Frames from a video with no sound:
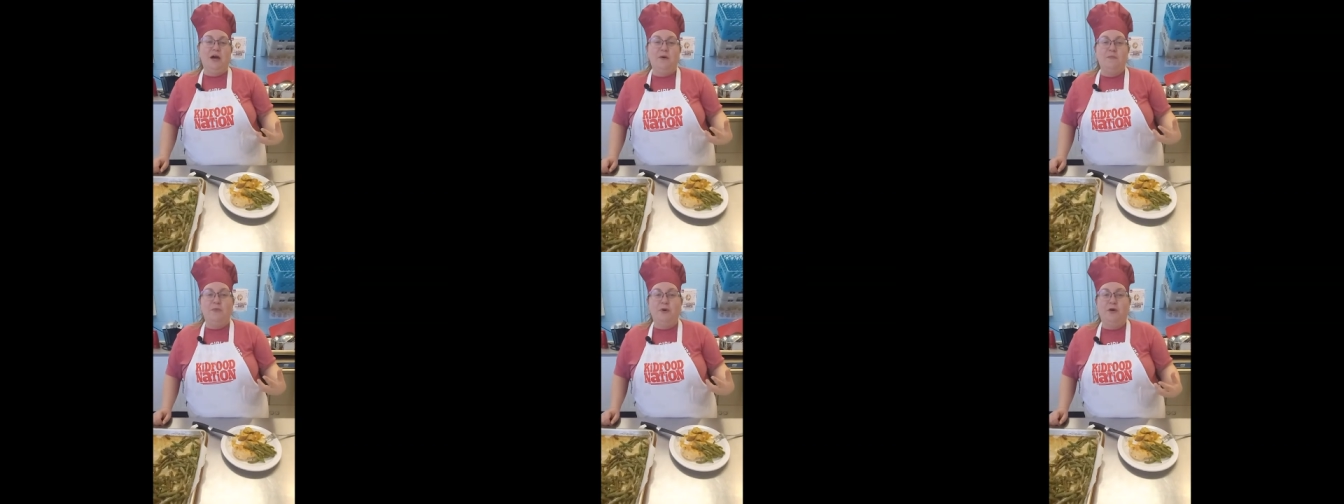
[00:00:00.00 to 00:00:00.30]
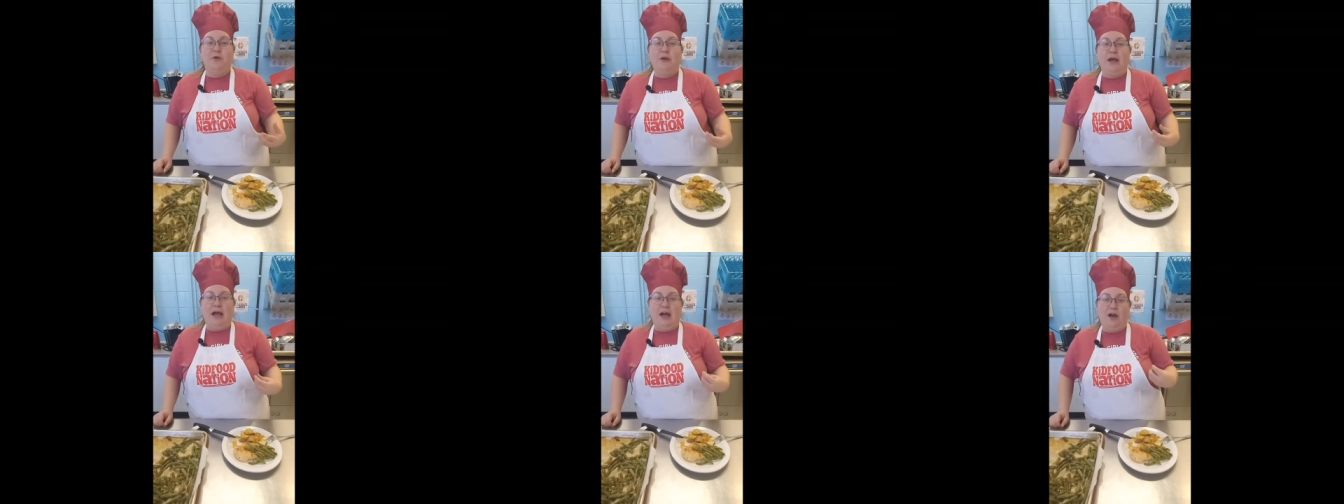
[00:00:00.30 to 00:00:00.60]

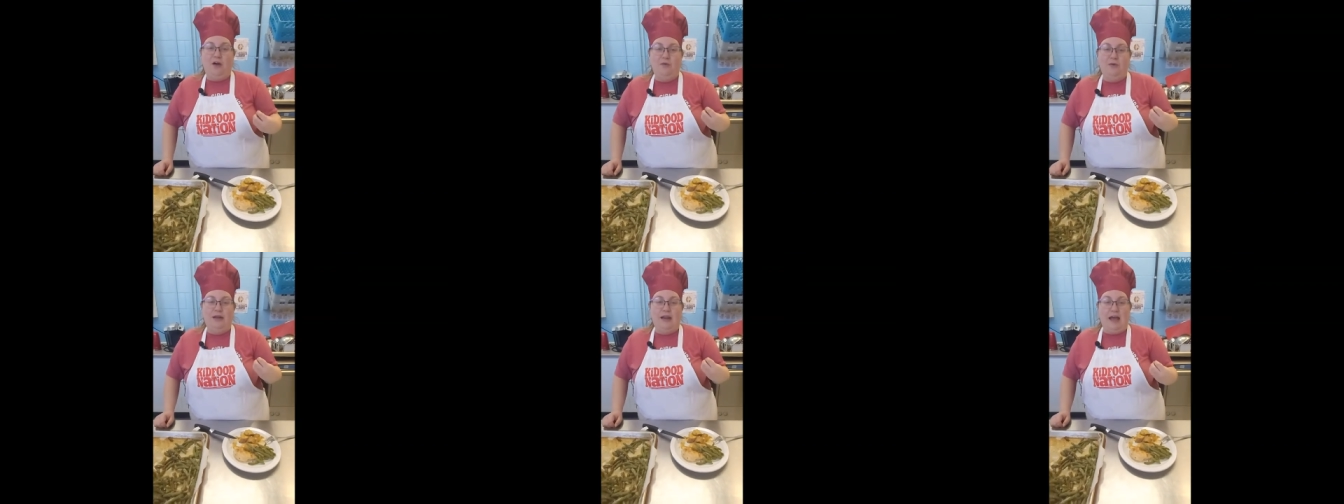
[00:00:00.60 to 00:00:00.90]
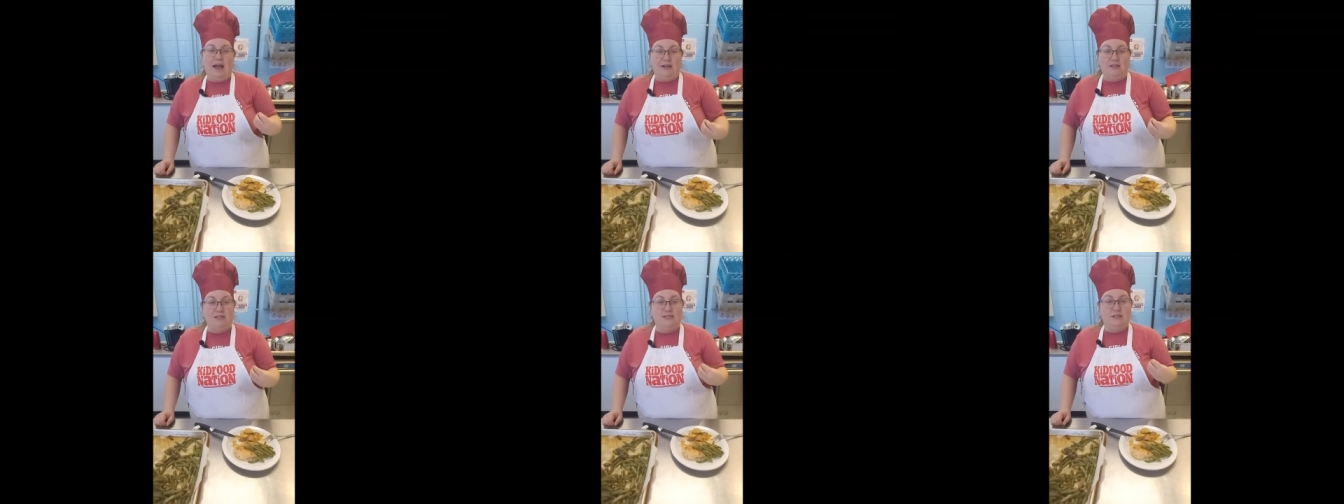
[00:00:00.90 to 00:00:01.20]
about how it
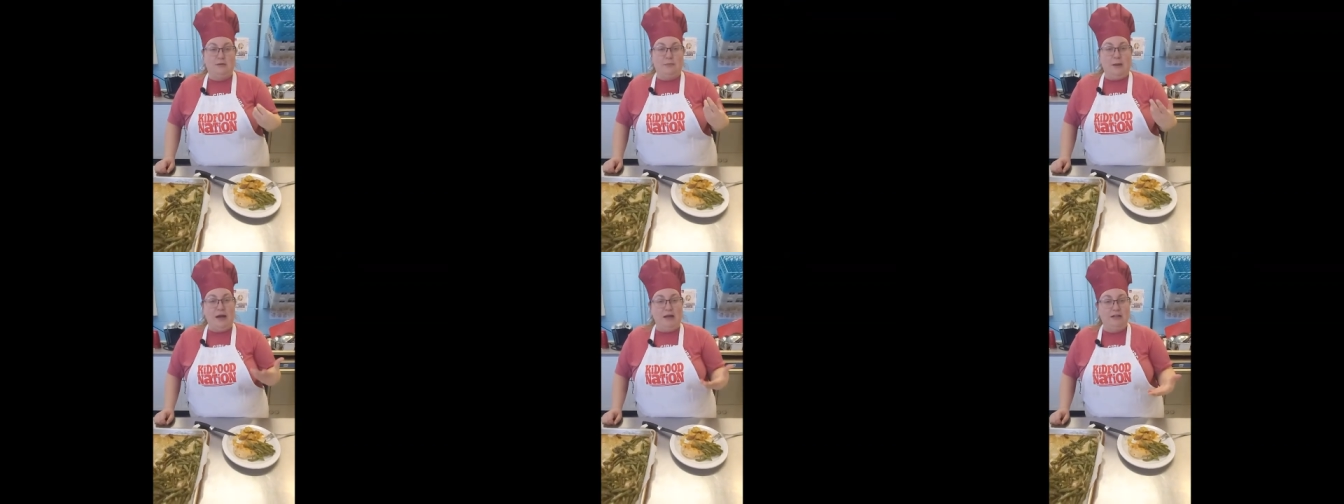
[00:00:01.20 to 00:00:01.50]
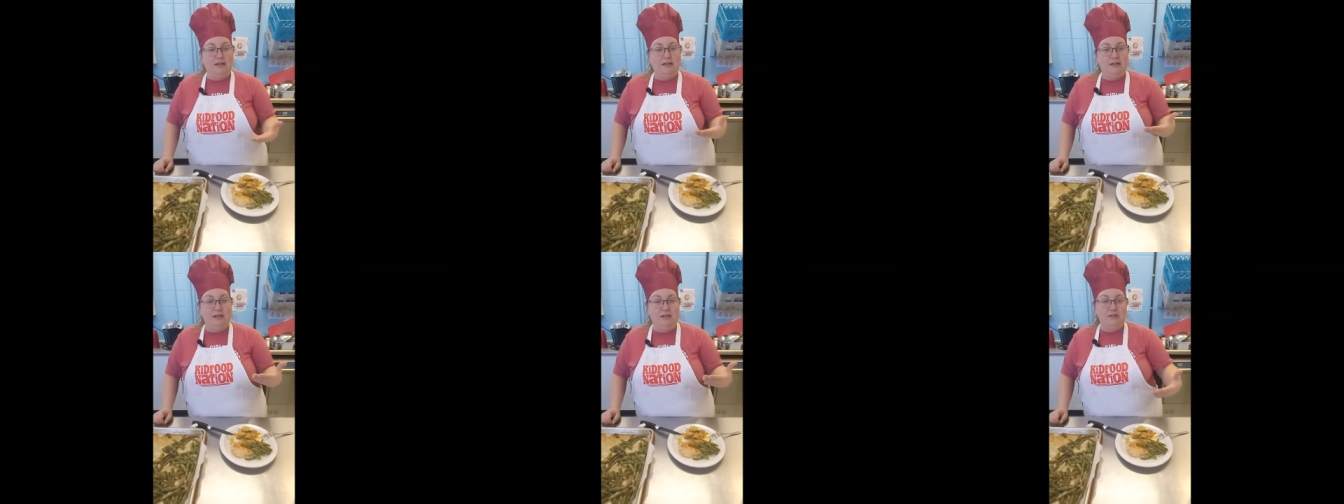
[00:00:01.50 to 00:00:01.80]
acts as a
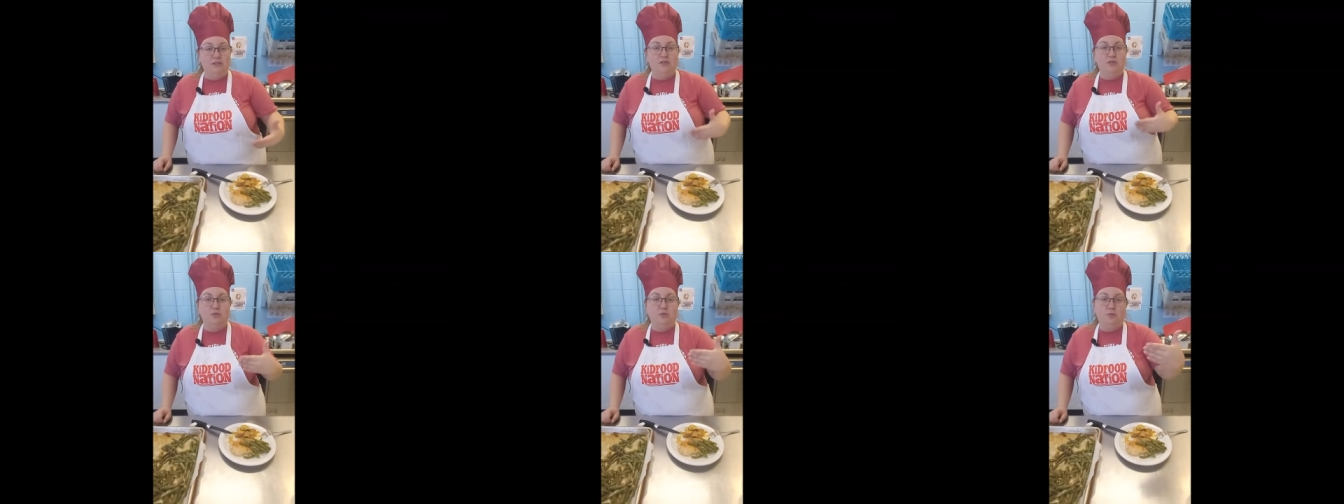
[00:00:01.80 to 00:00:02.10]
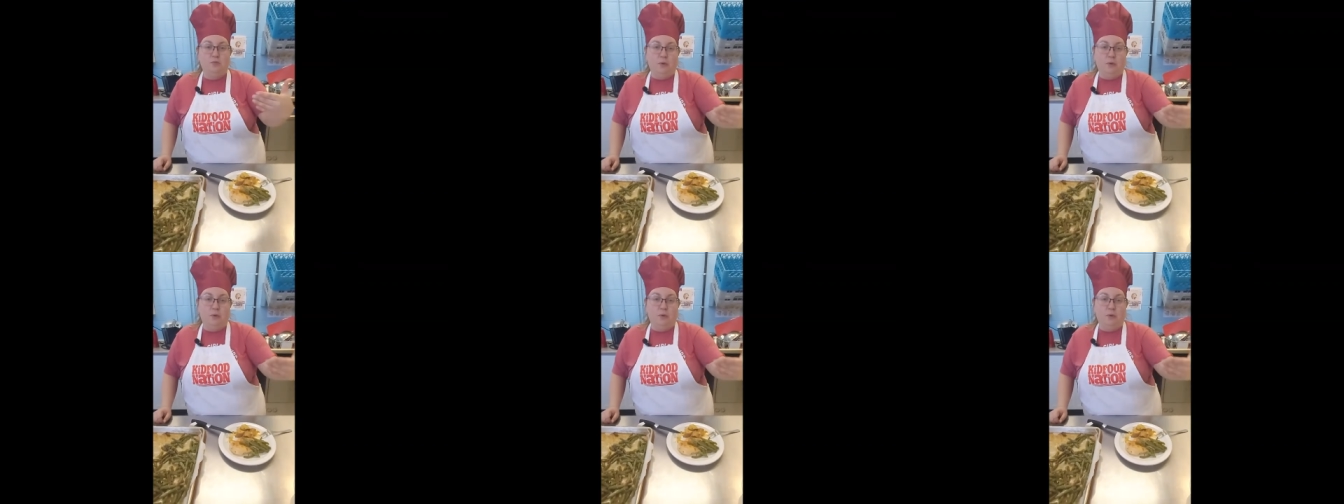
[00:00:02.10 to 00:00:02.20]
palate cleanser